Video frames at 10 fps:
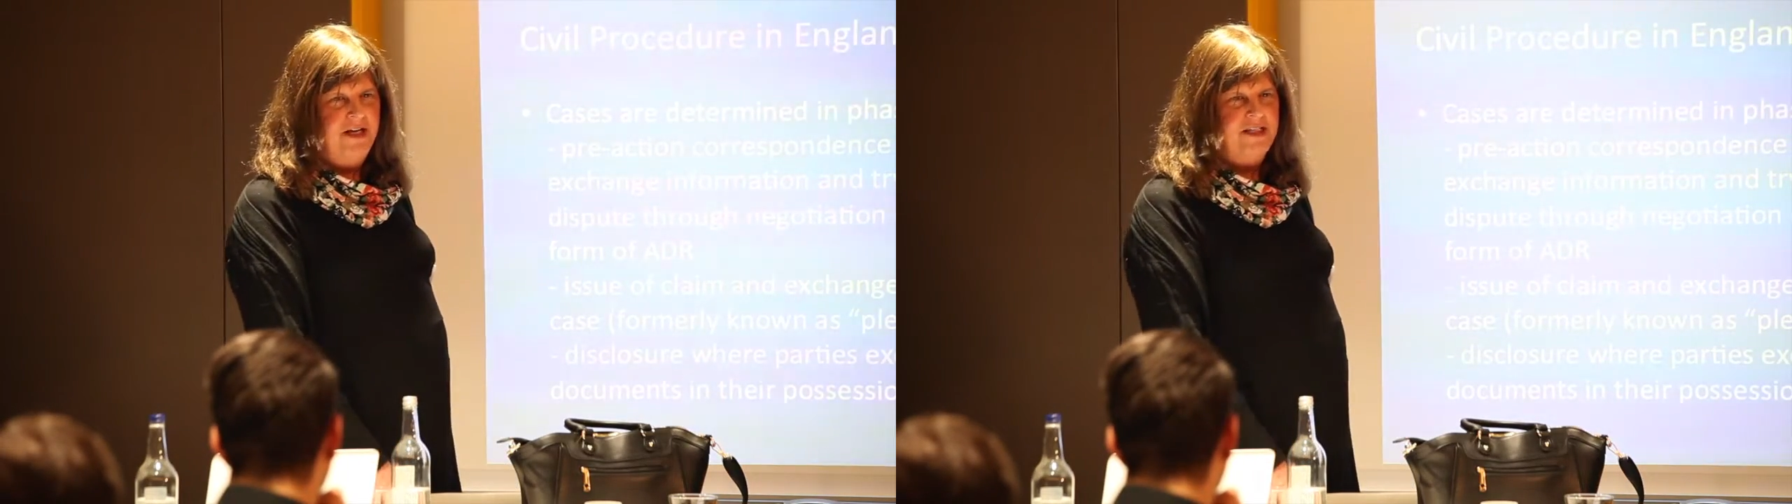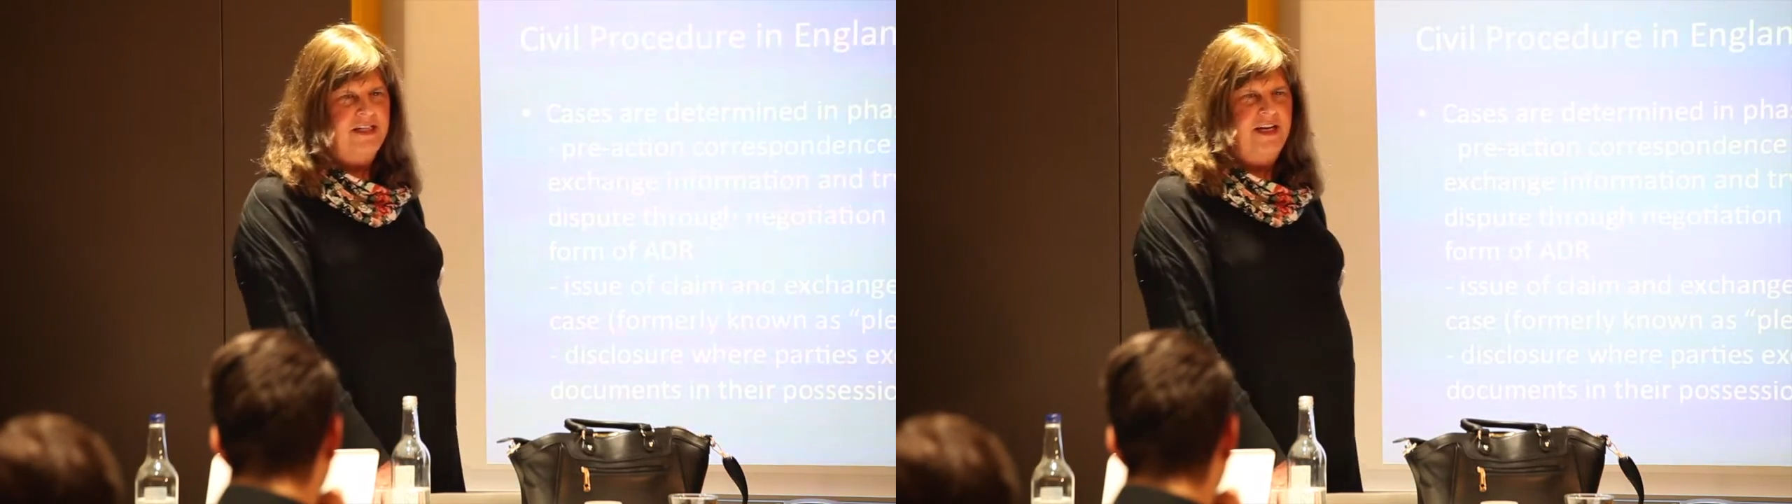
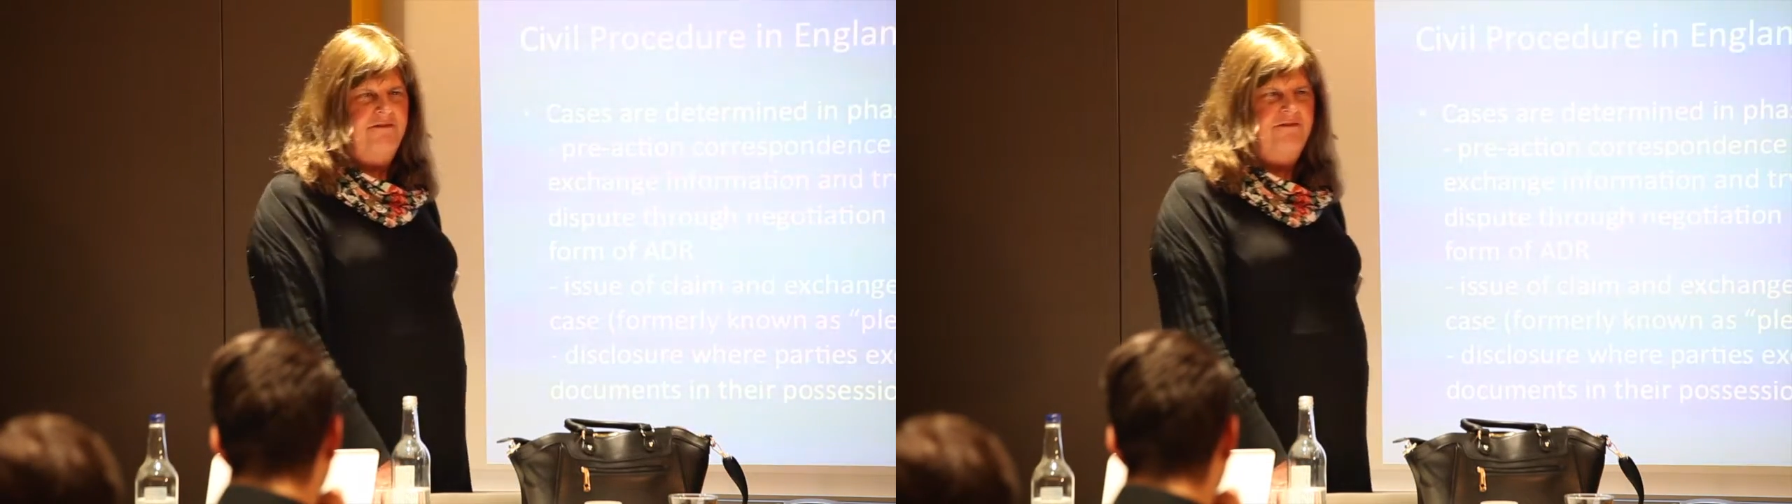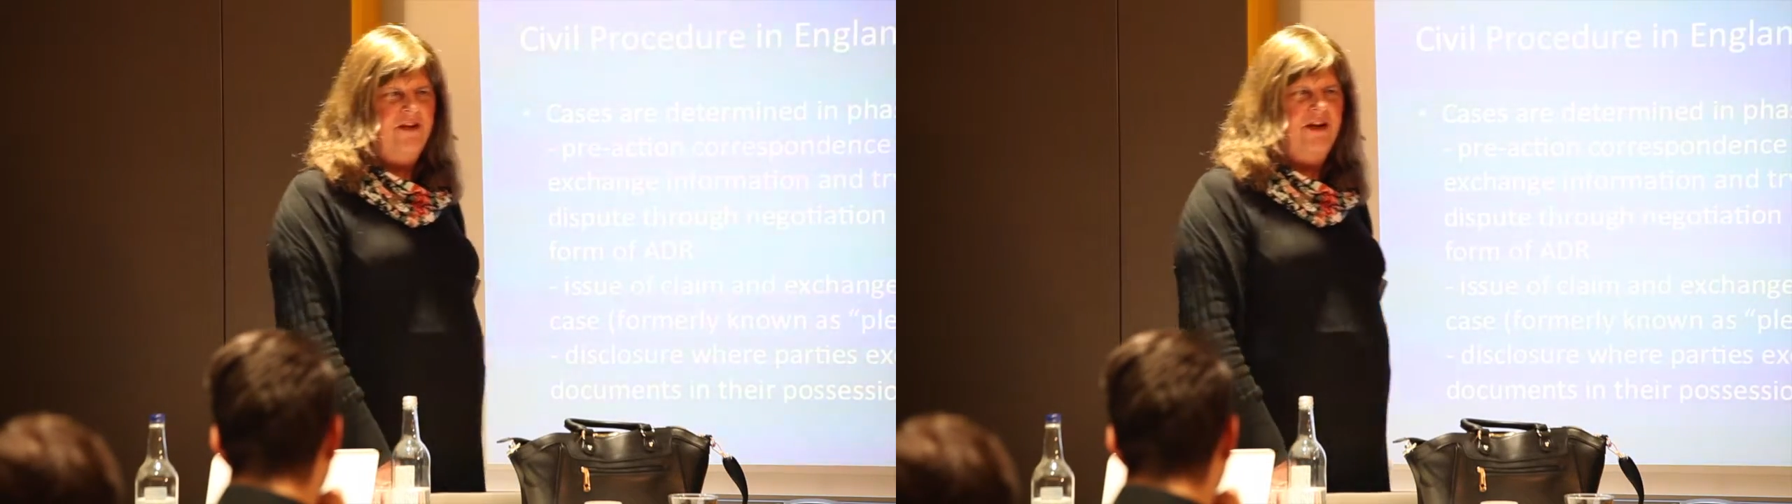personally
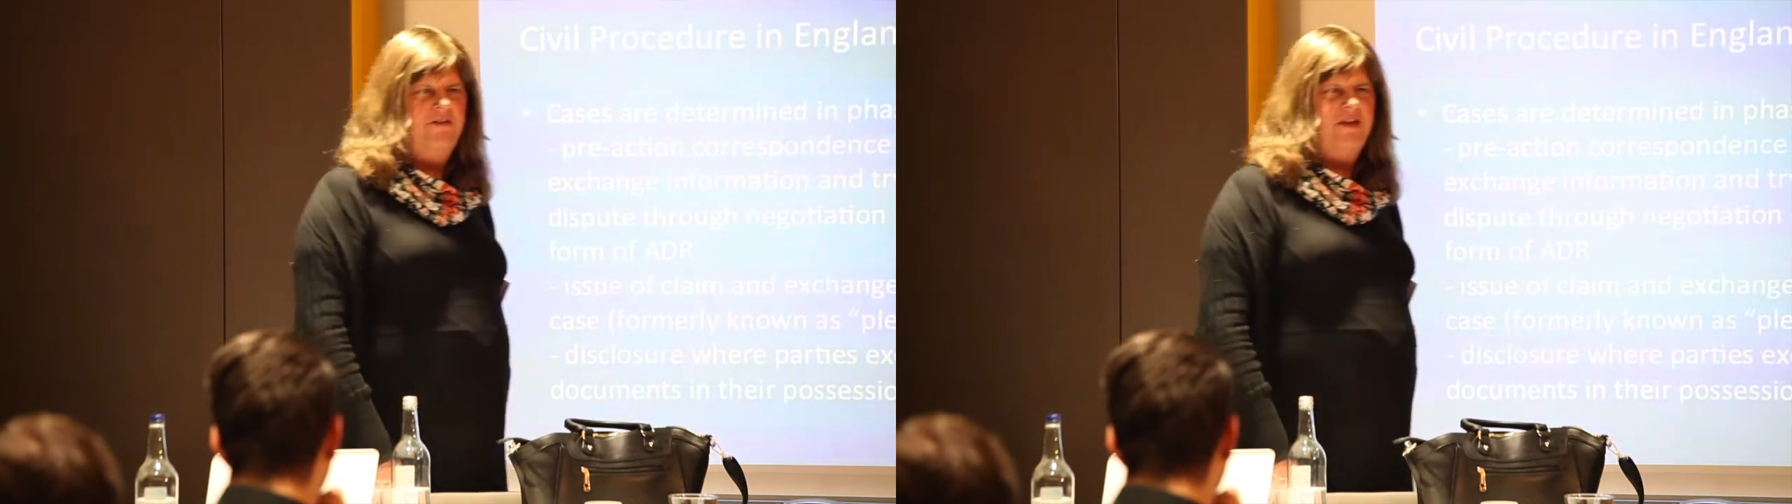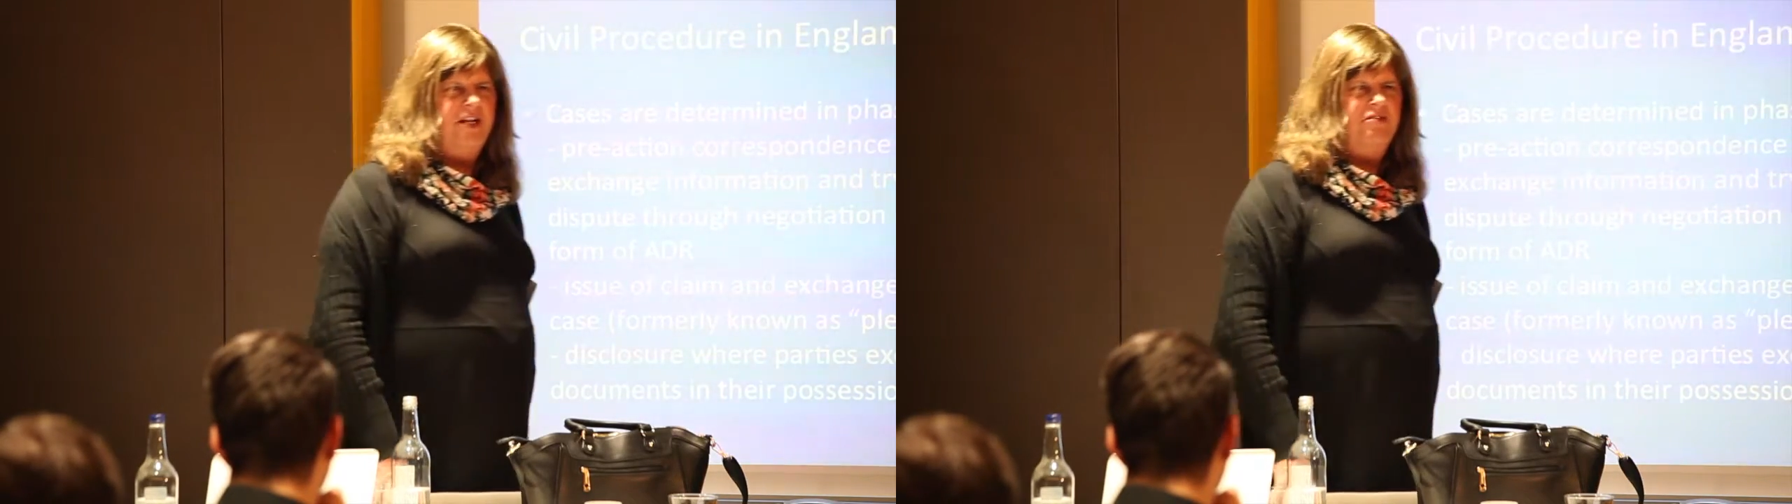very,
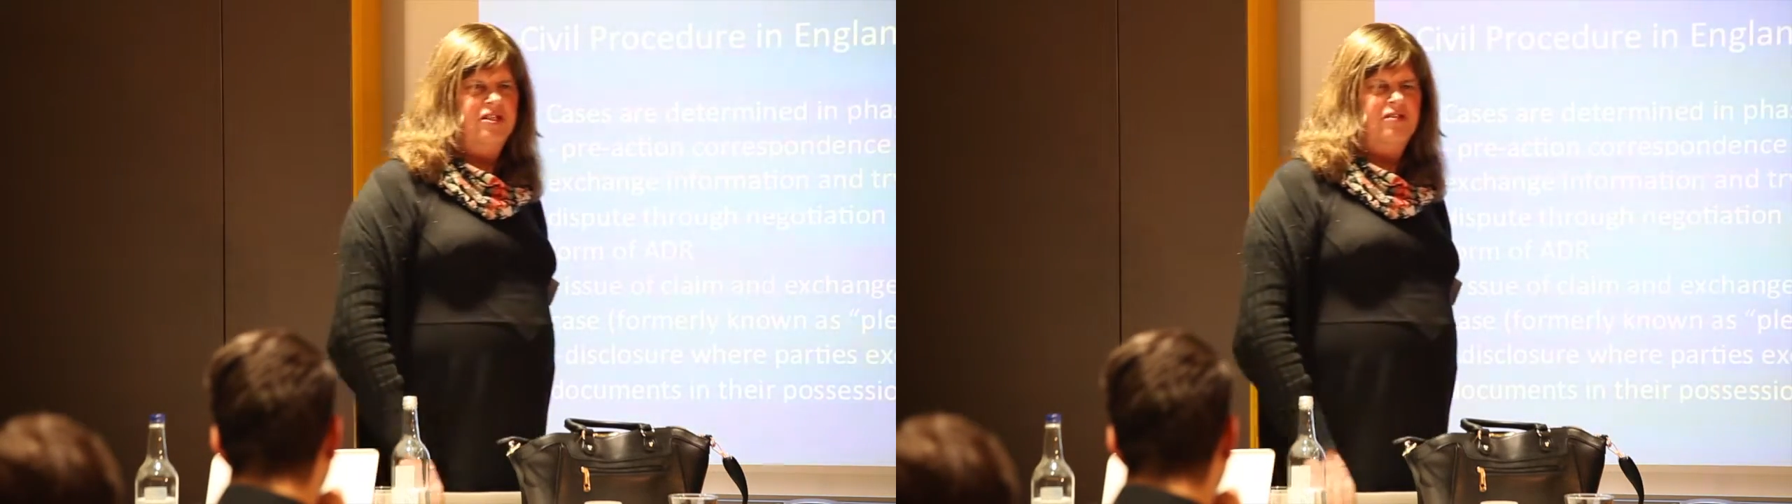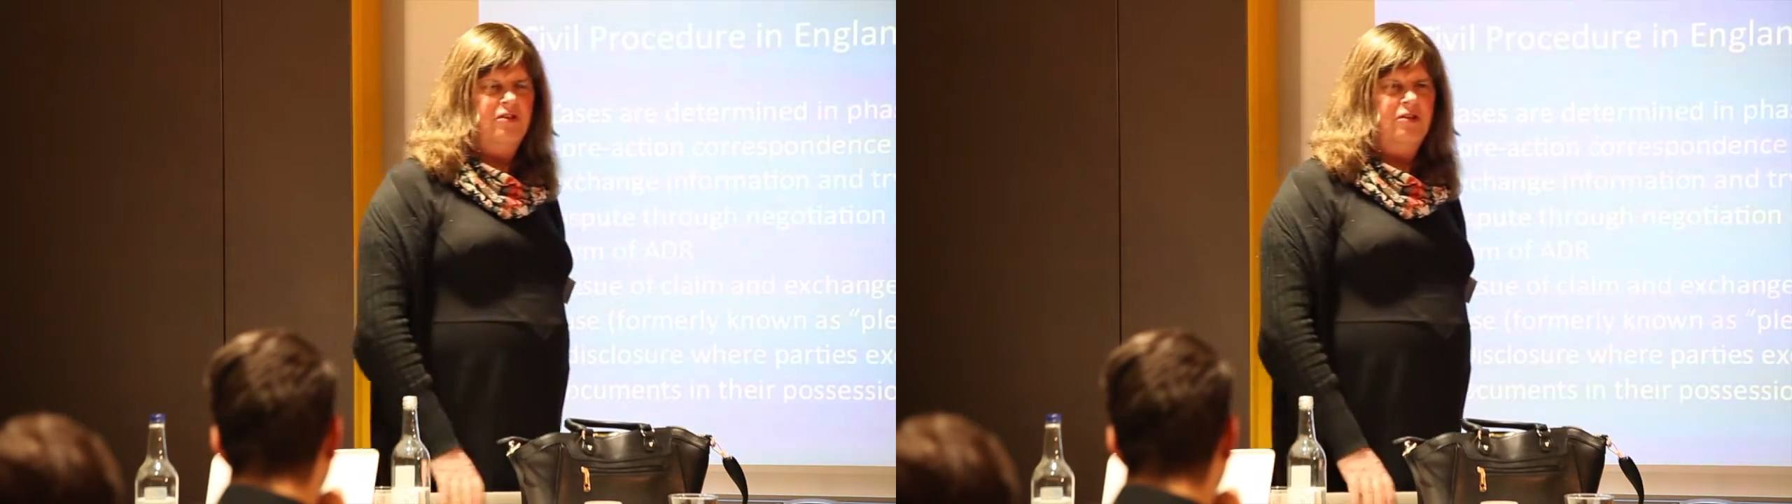very
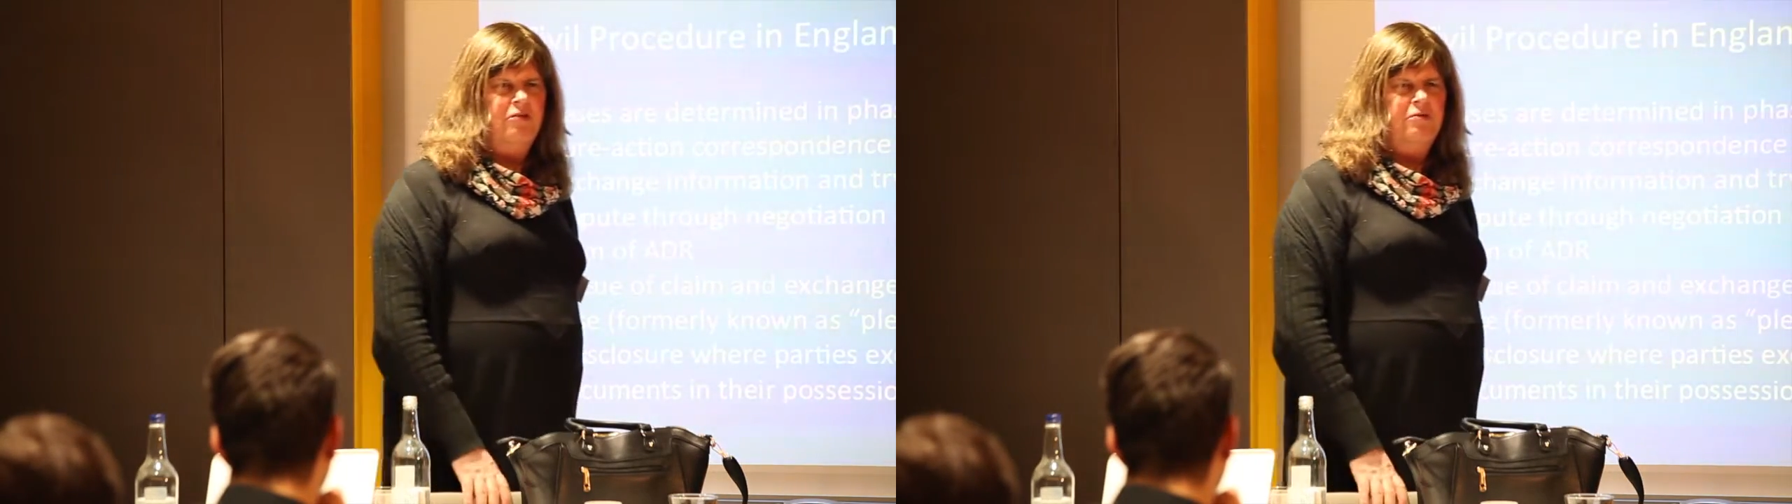useful,